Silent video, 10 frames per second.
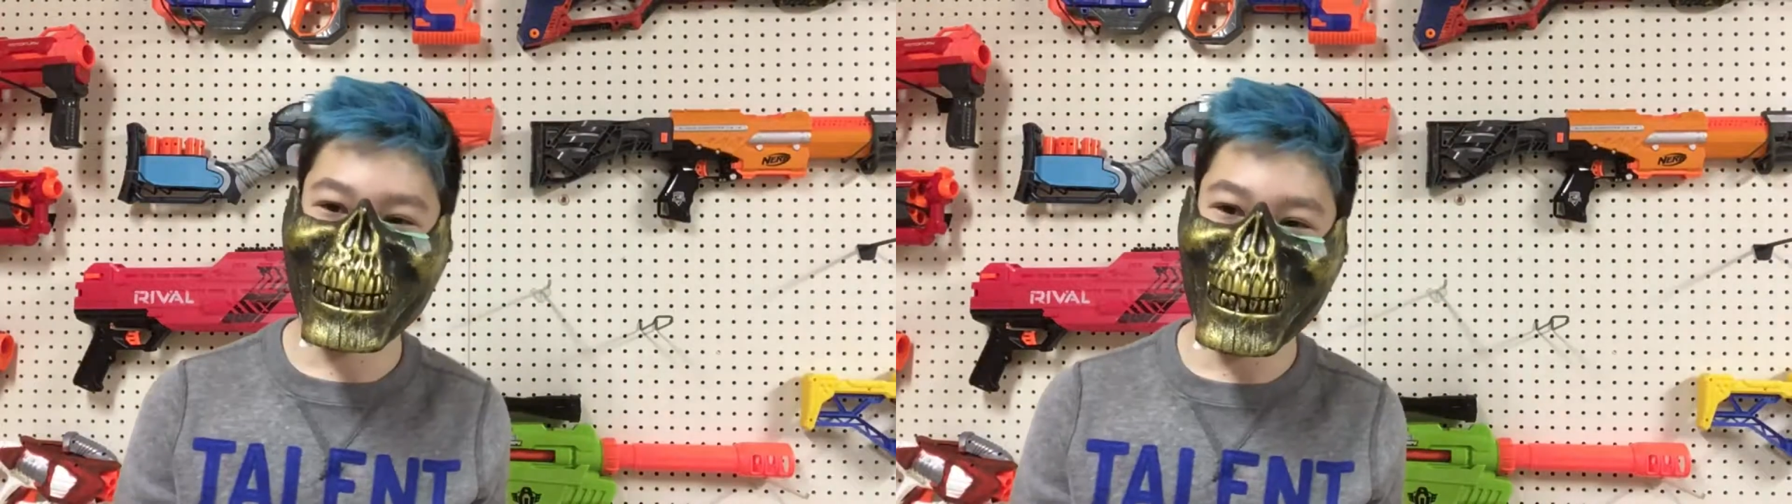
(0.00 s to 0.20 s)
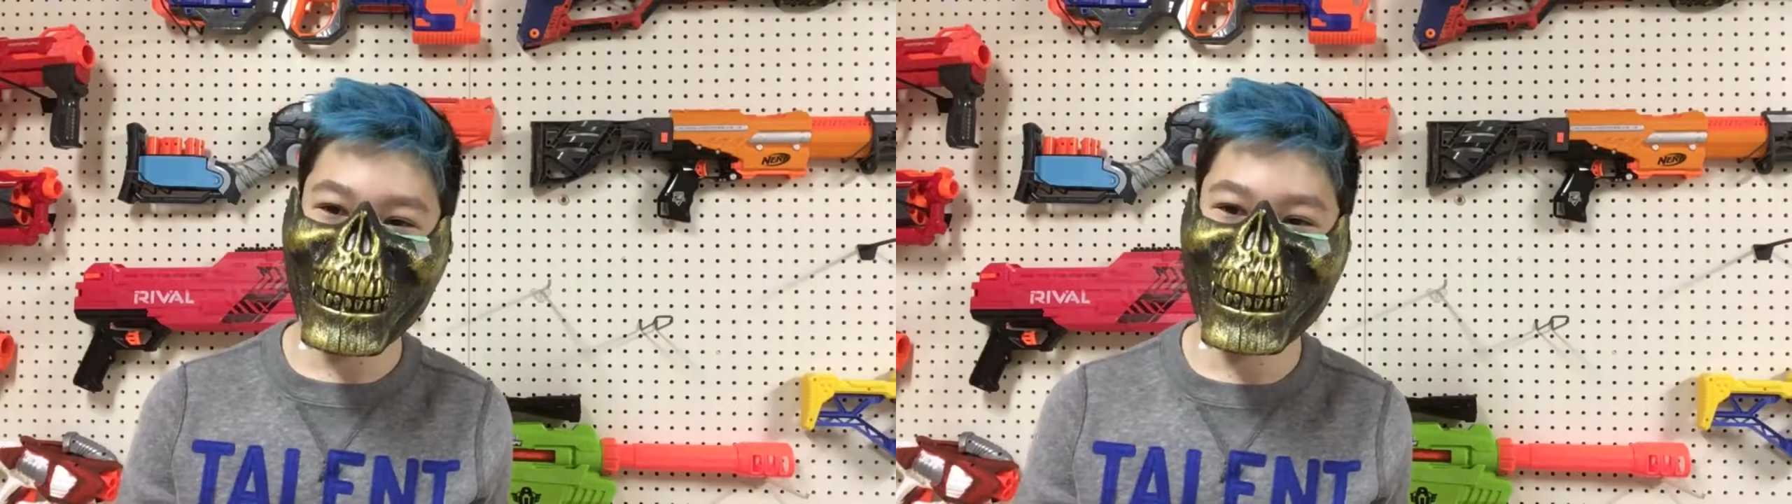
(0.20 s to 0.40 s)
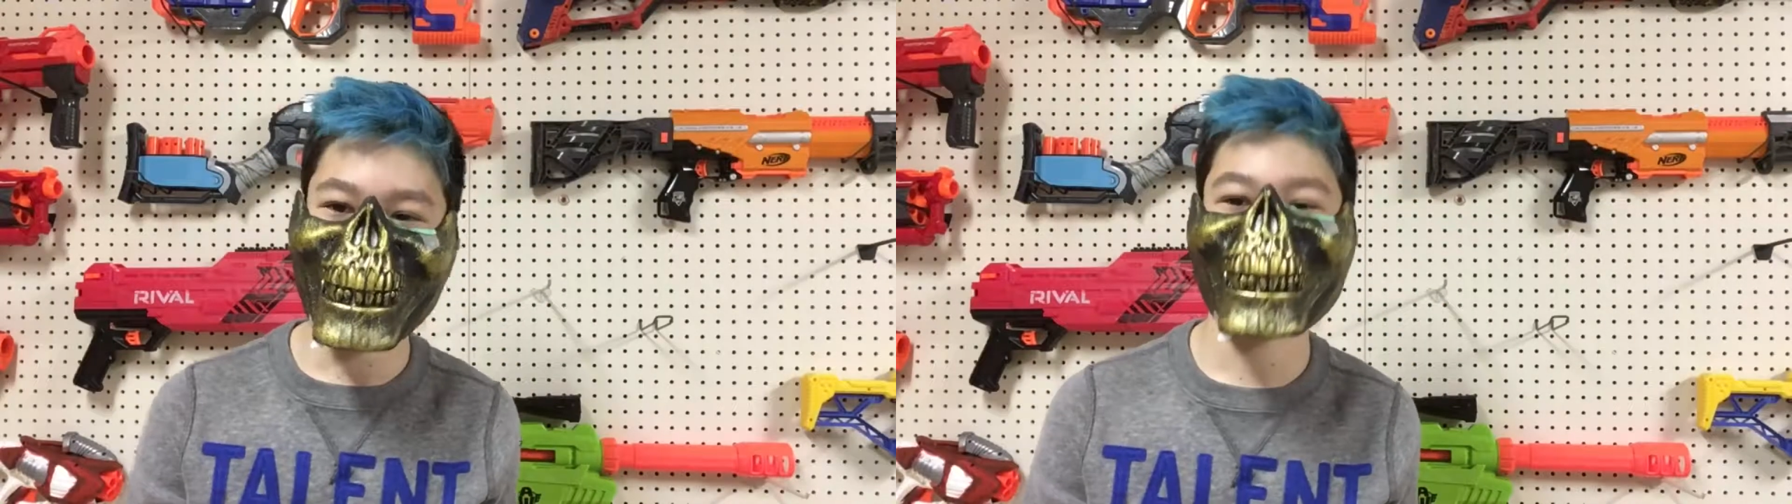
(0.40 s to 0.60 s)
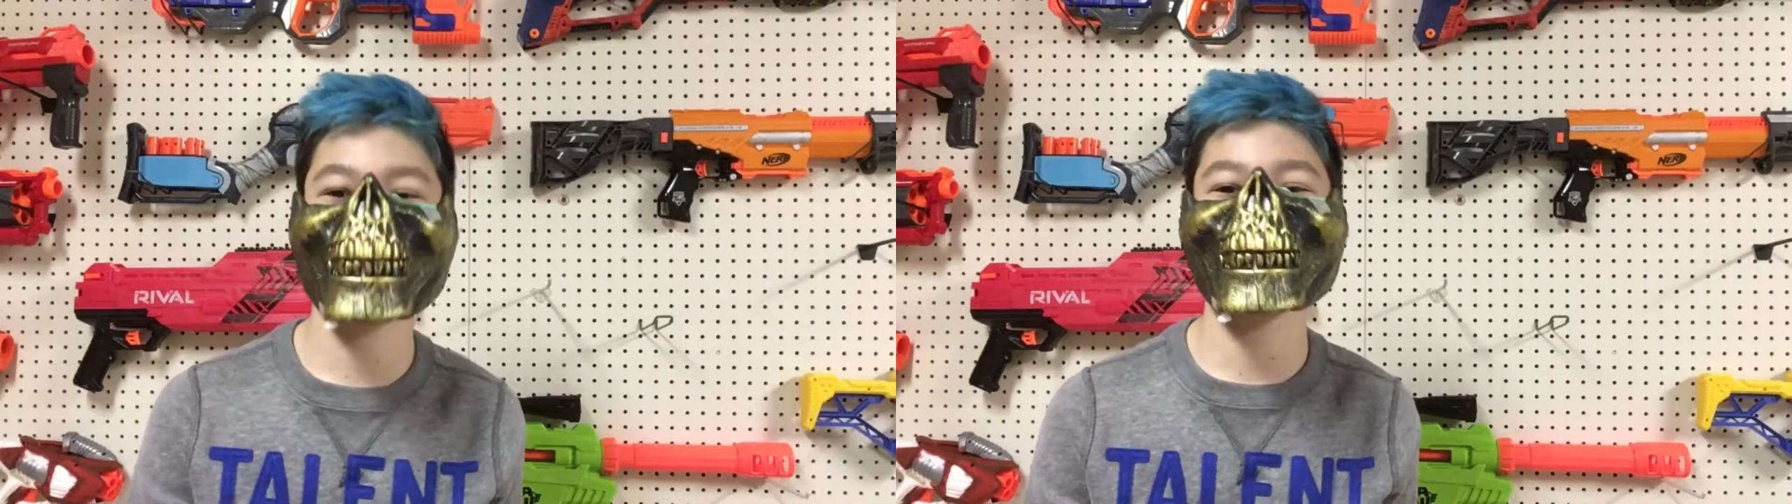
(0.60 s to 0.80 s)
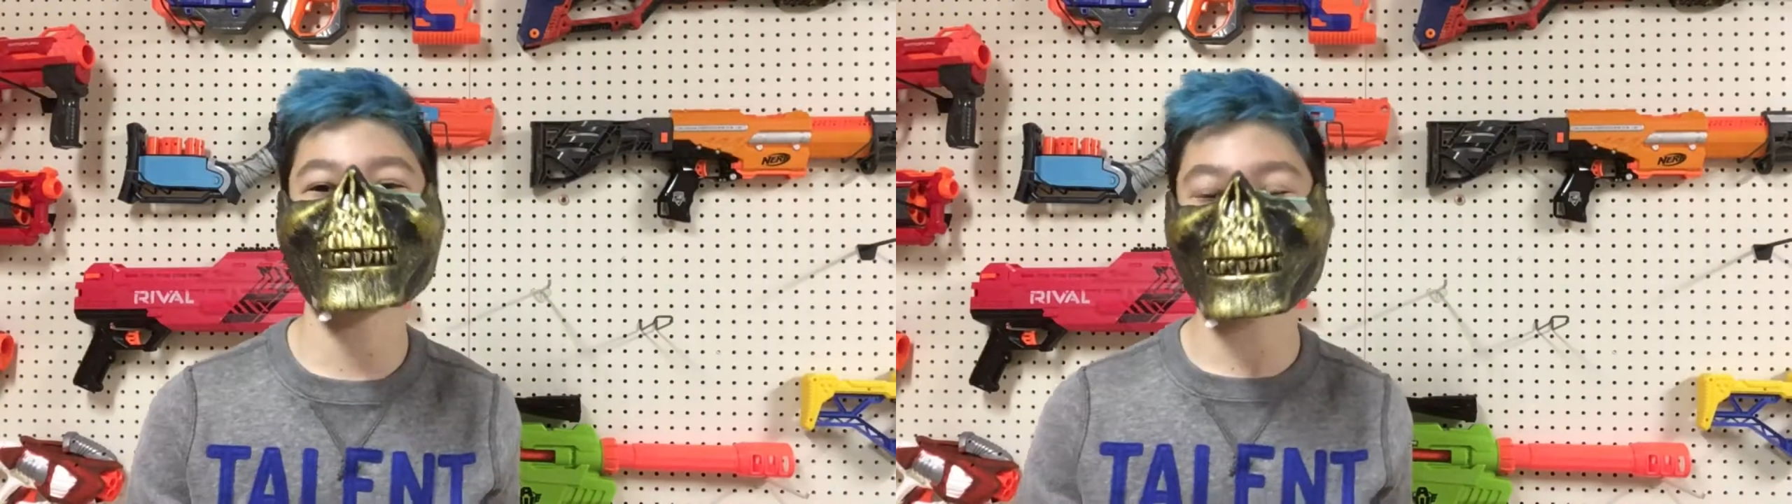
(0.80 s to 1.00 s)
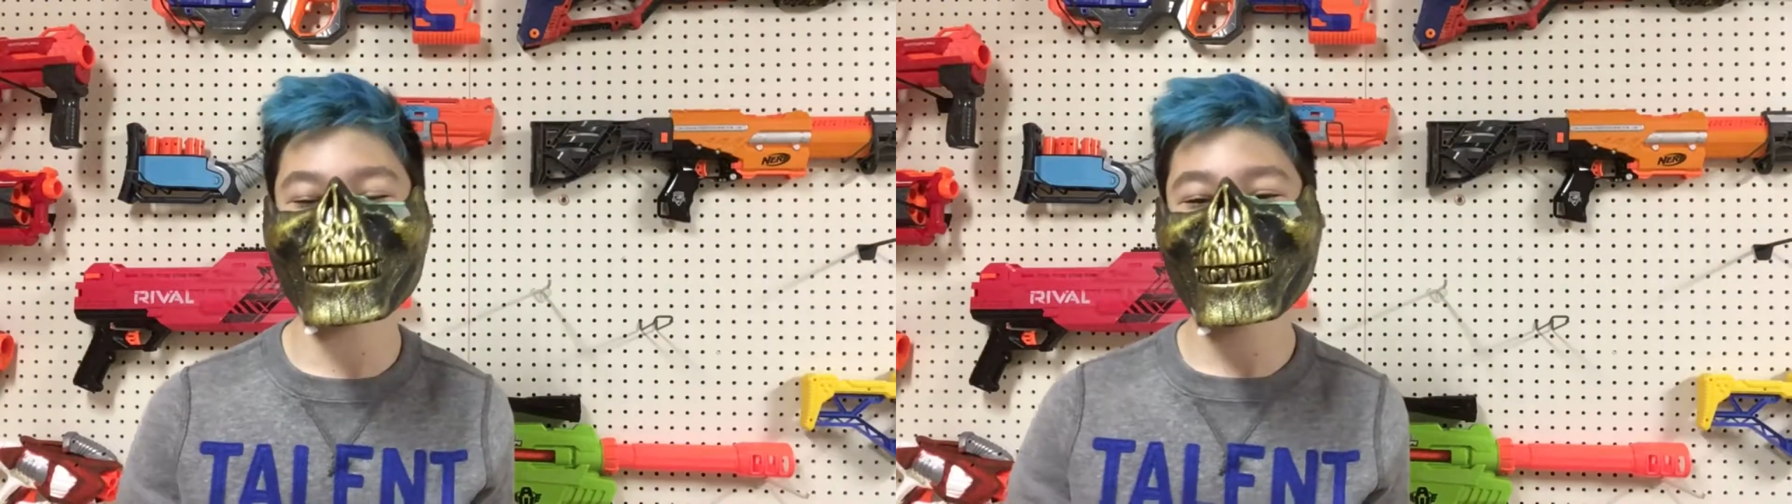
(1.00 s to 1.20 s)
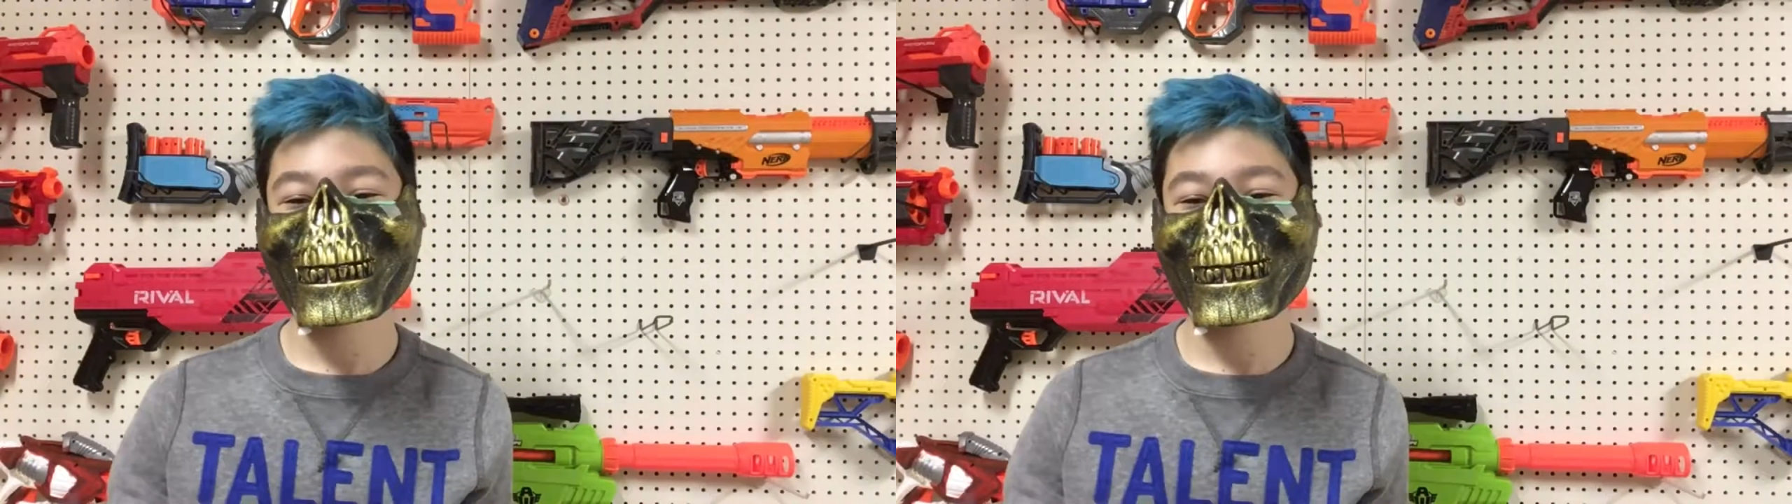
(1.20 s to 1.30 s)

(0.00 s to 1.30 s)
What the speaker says: blaster itself.